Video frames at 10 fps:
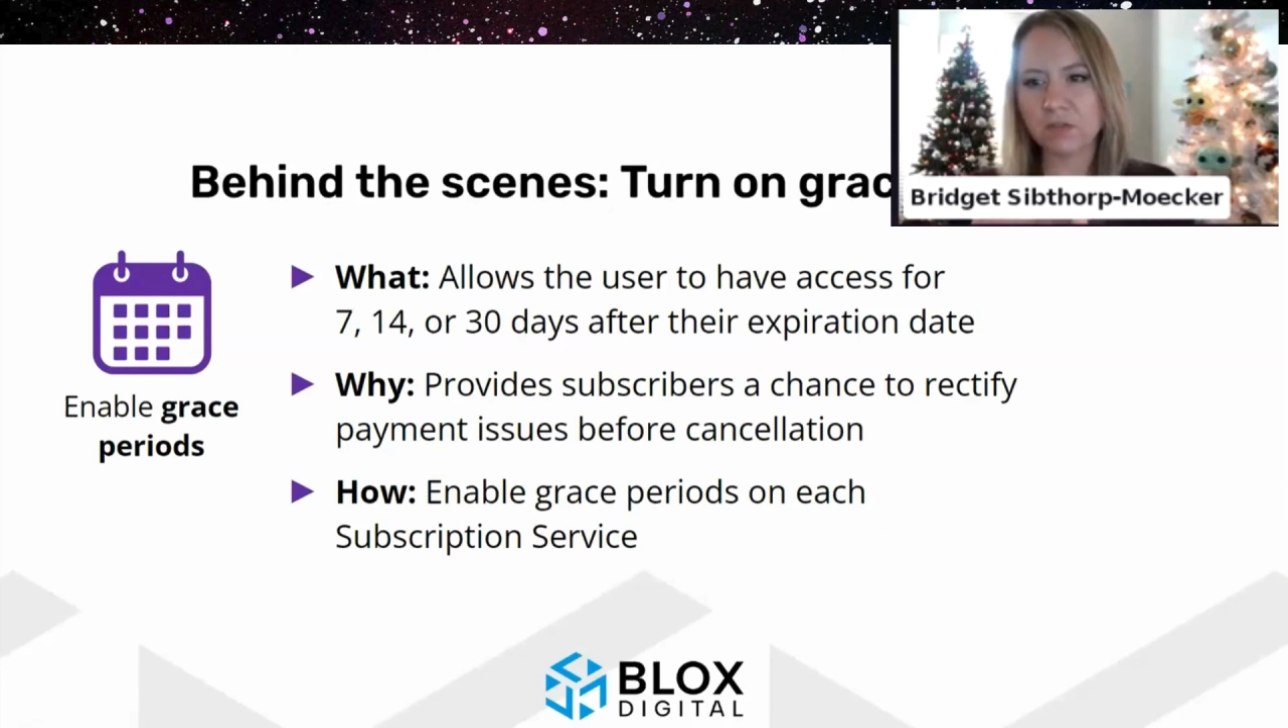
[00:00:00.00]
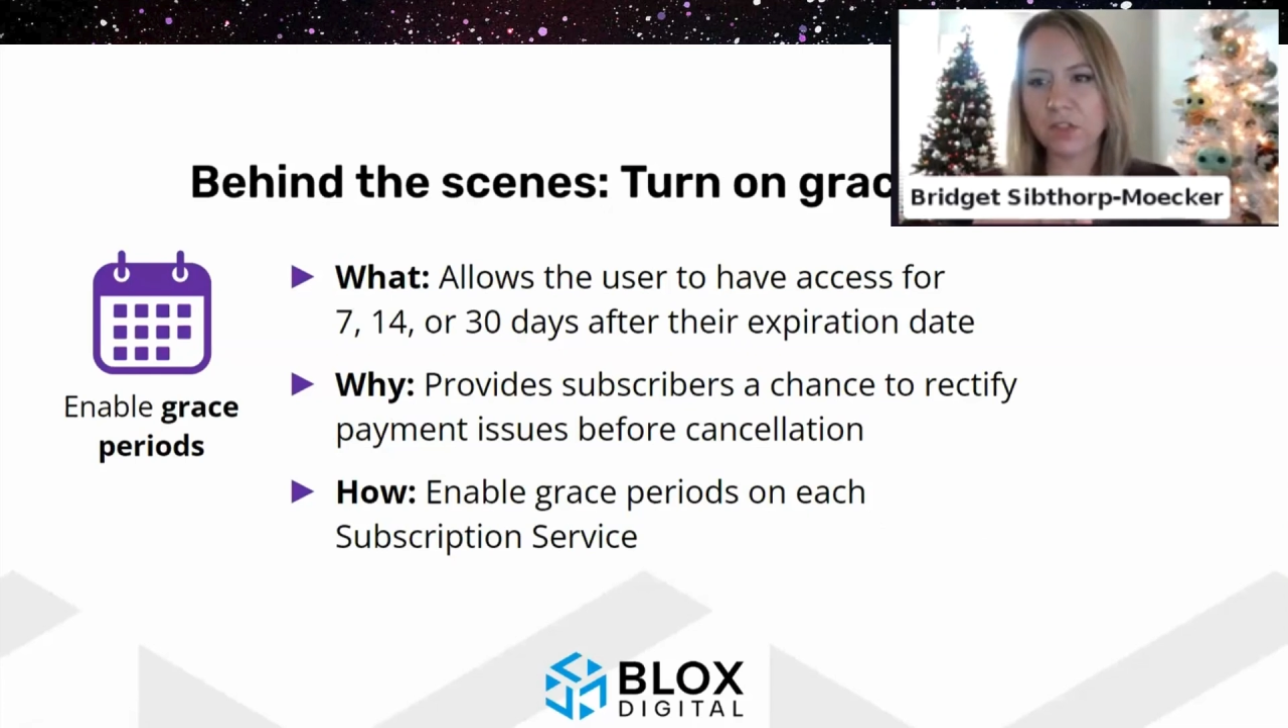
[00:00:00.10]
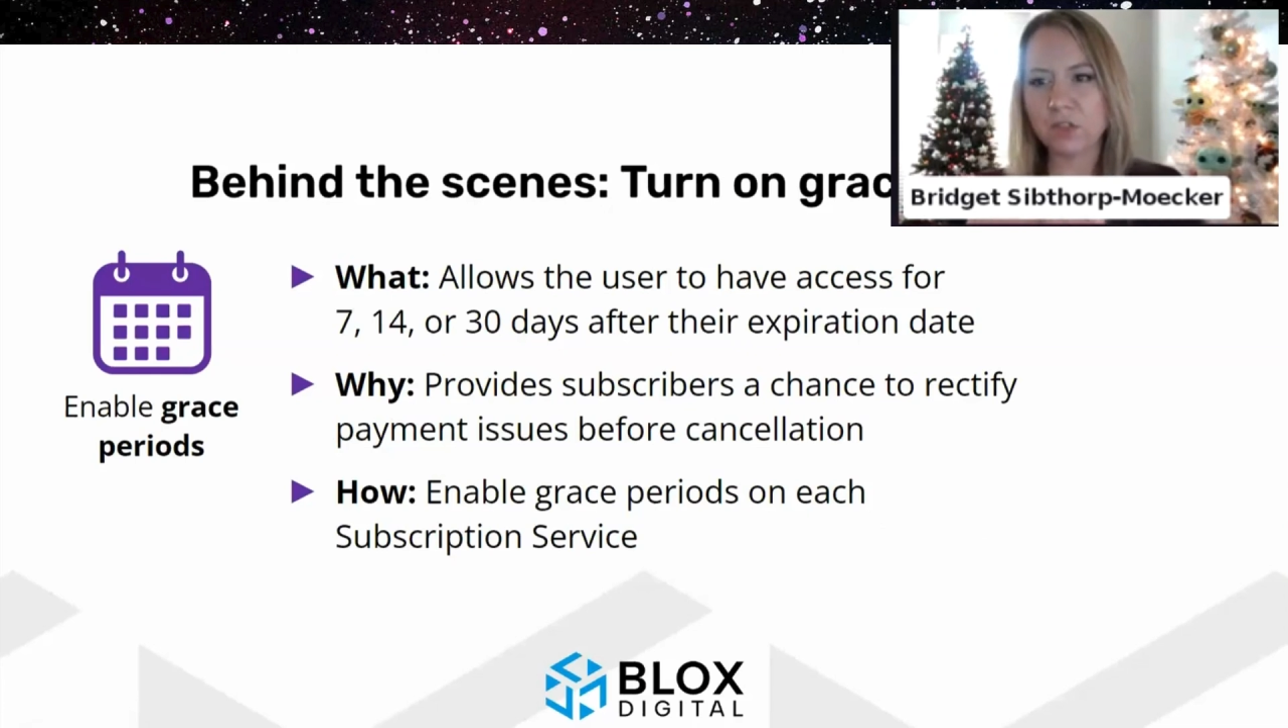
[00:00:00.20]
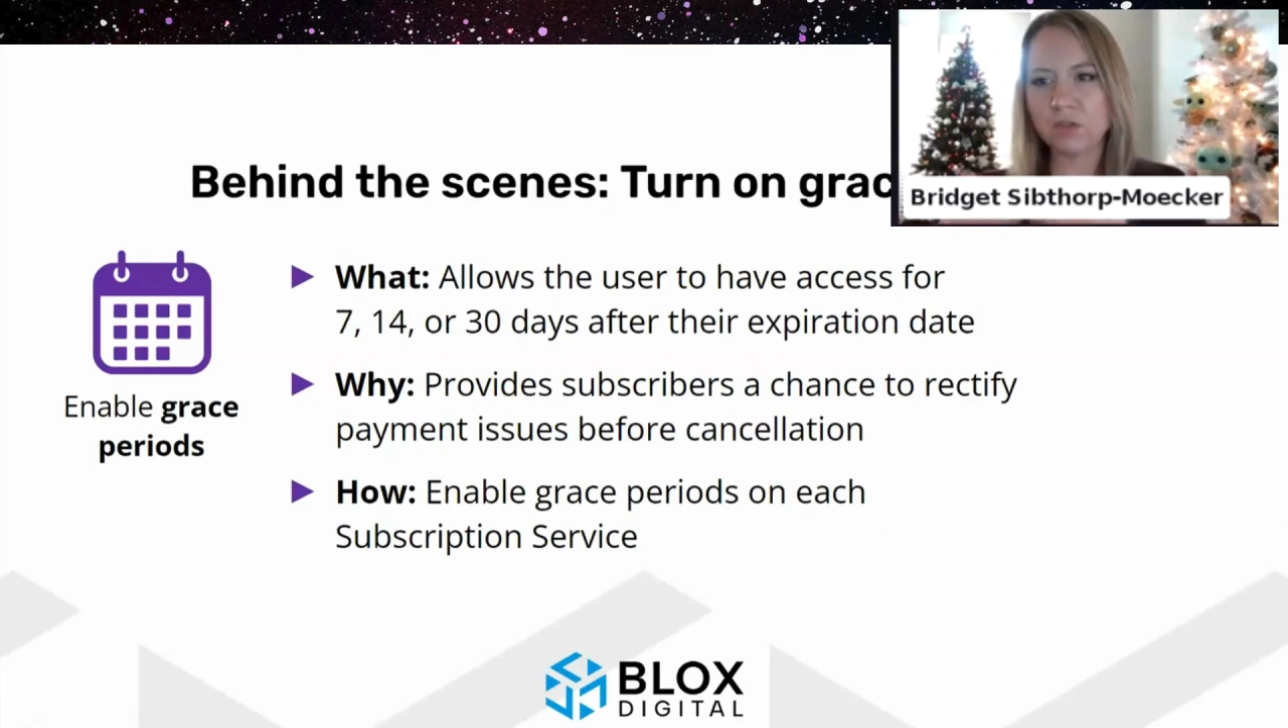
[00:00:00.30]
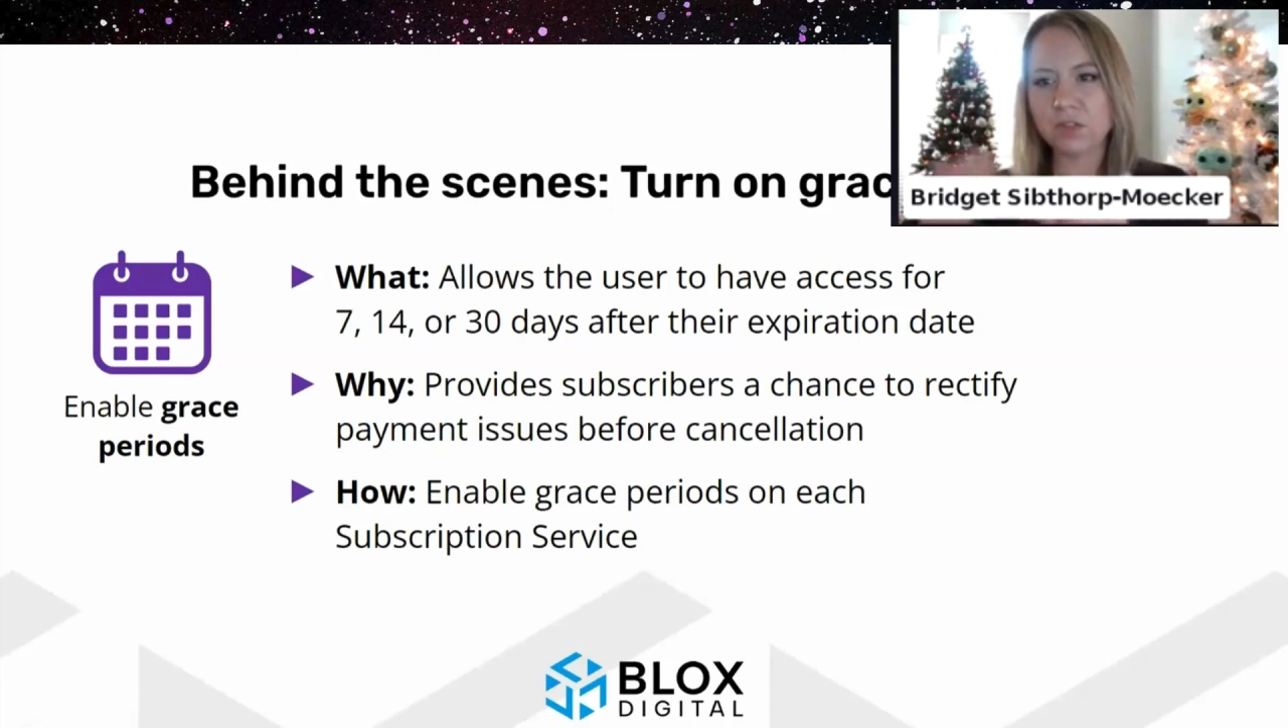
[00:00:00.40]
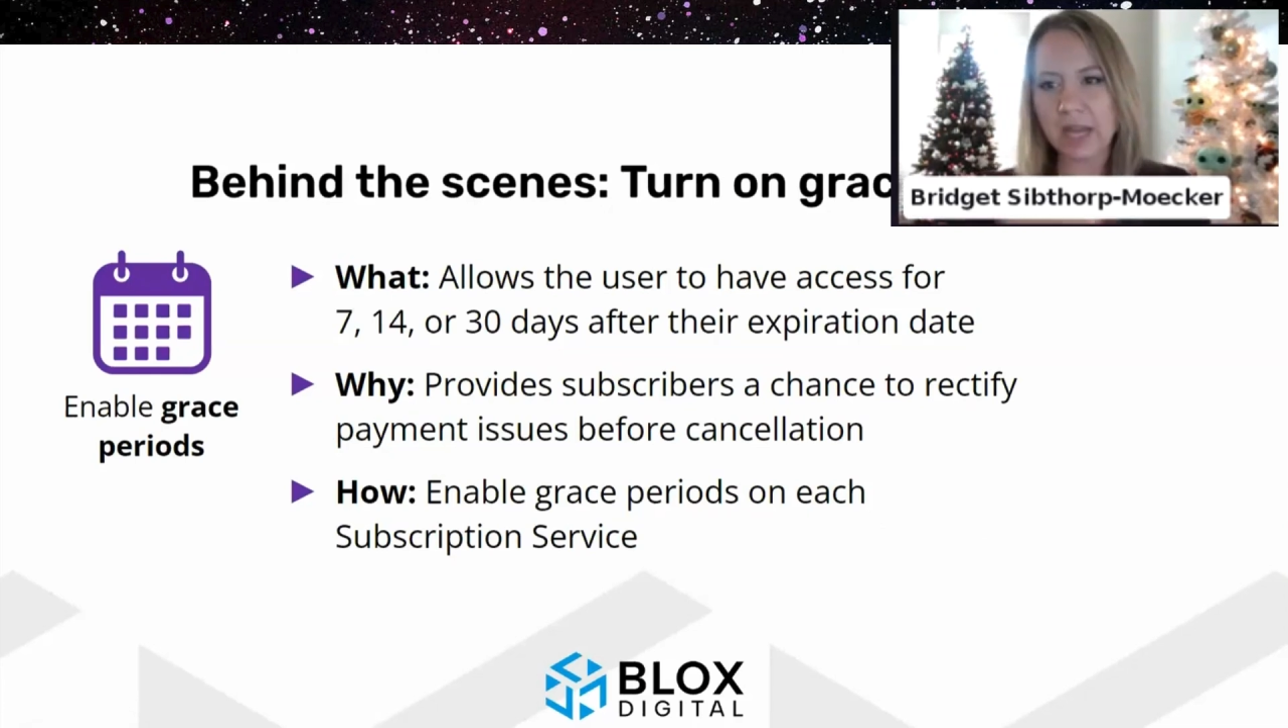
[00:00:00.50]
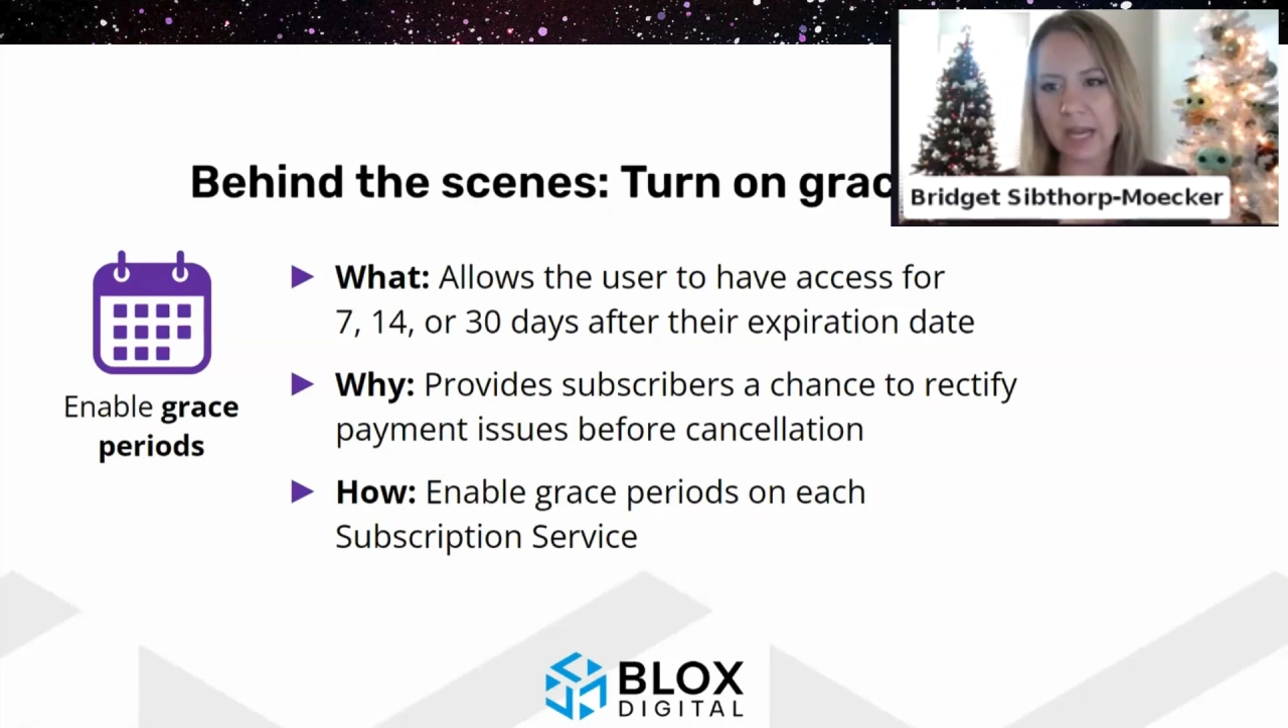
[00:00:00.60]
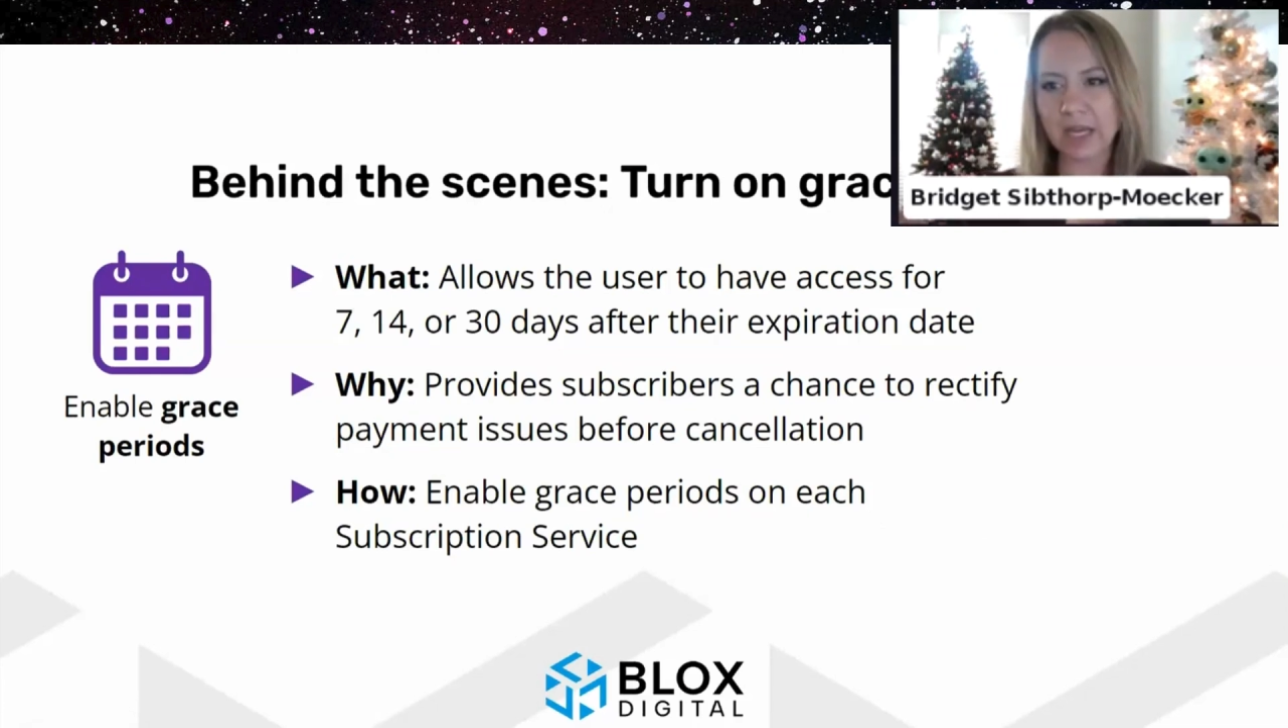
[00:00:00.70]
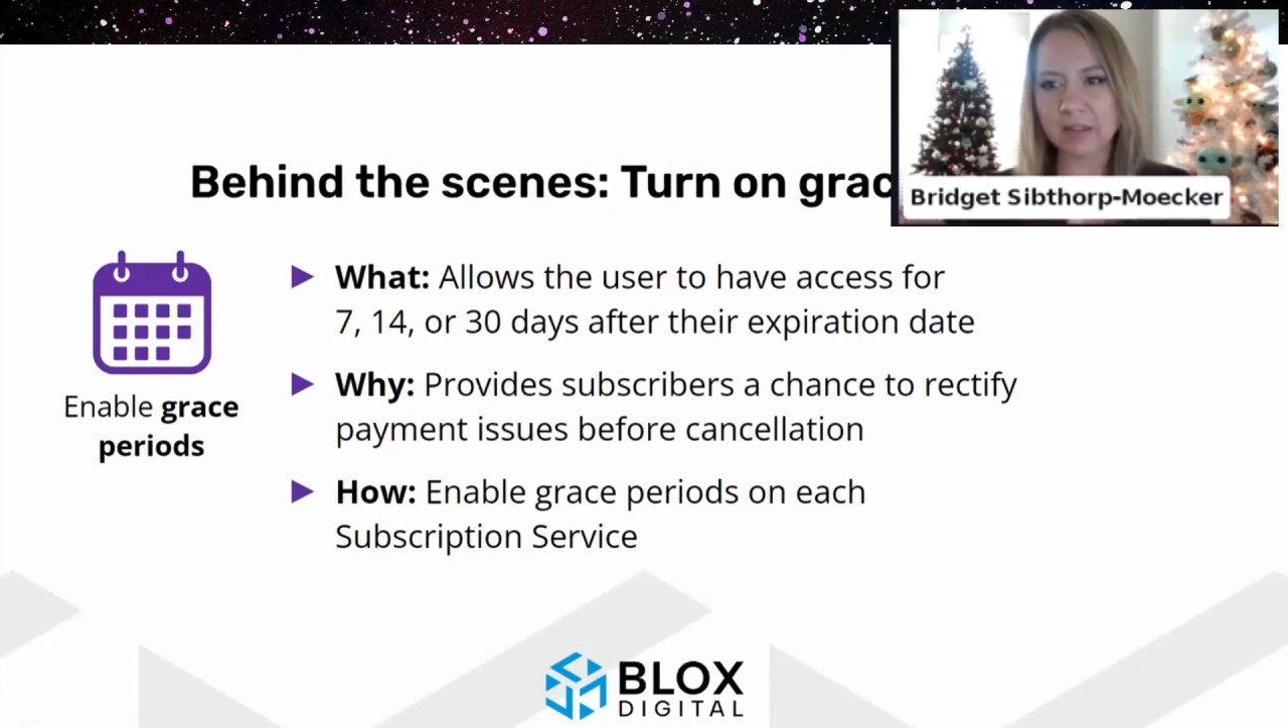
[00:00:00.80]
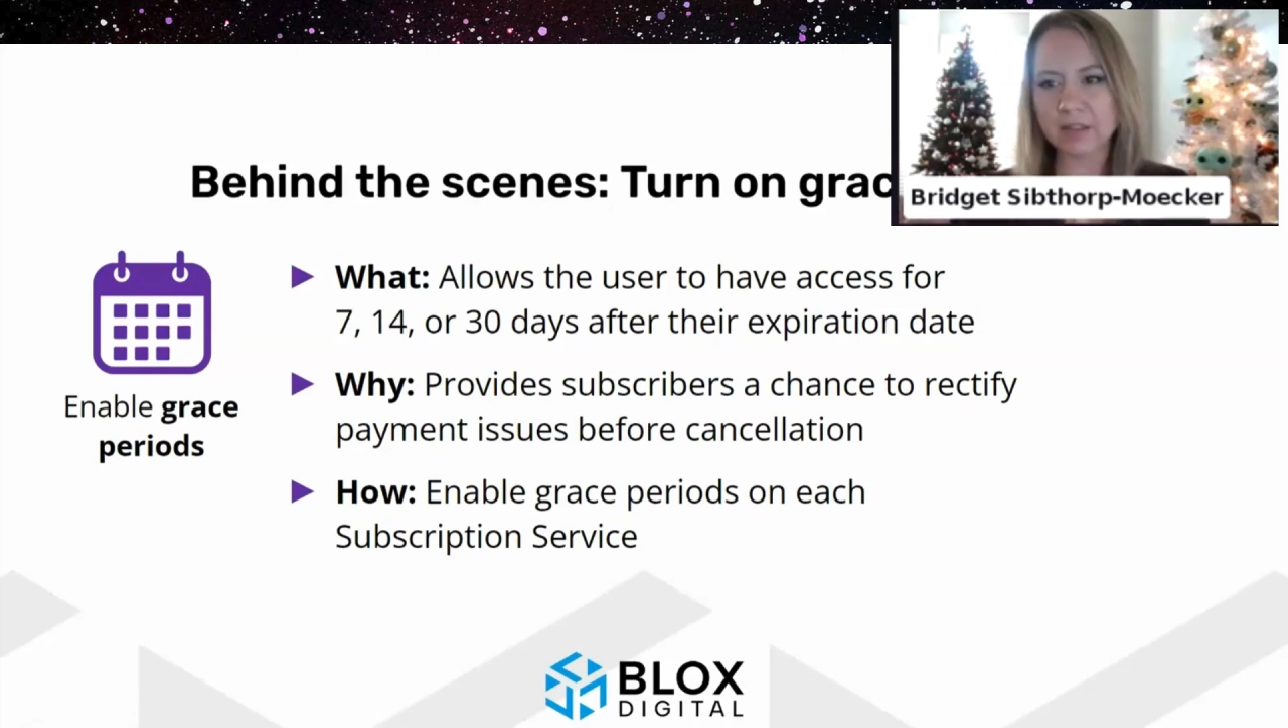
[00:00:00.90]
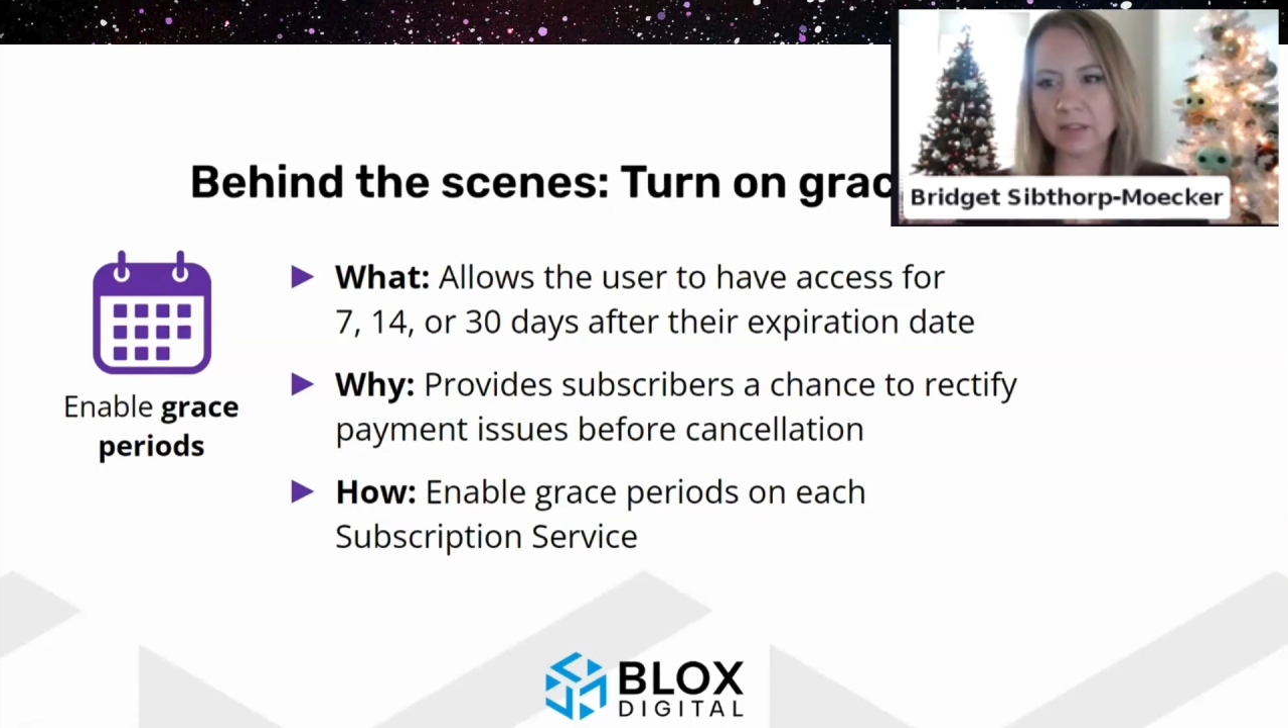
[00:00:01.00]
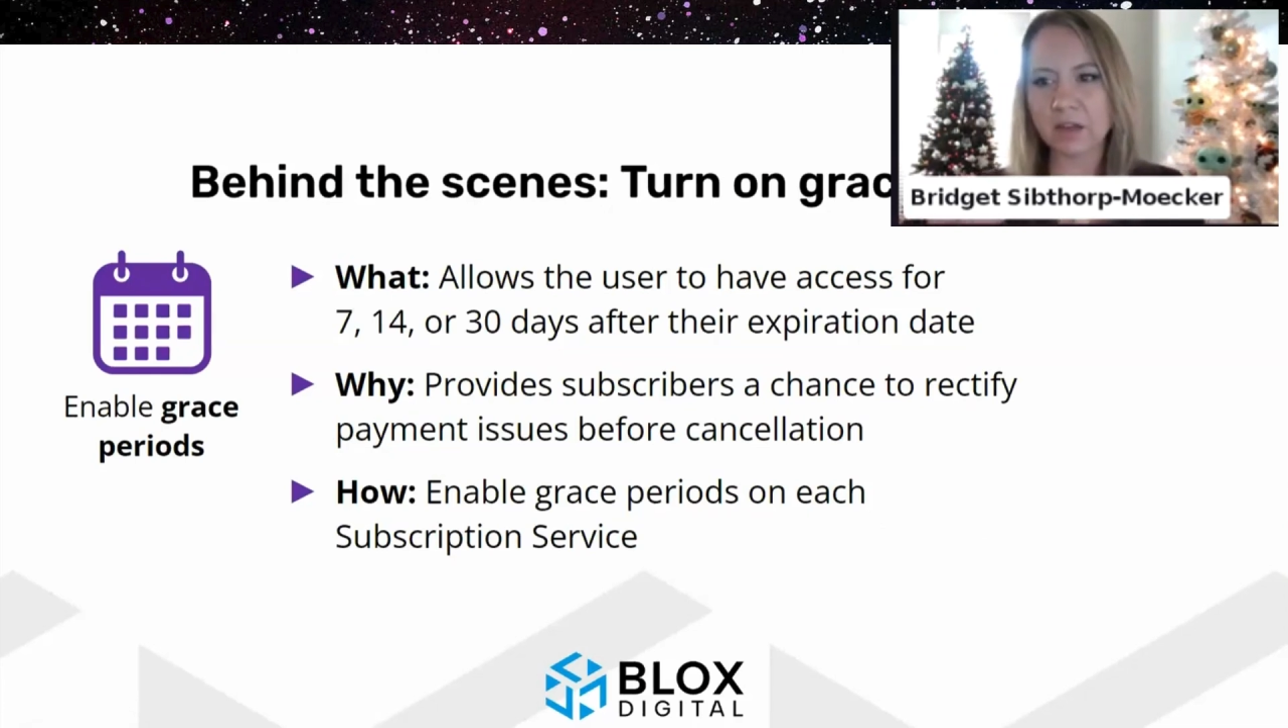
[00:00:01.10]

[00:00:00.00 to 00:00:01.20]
few days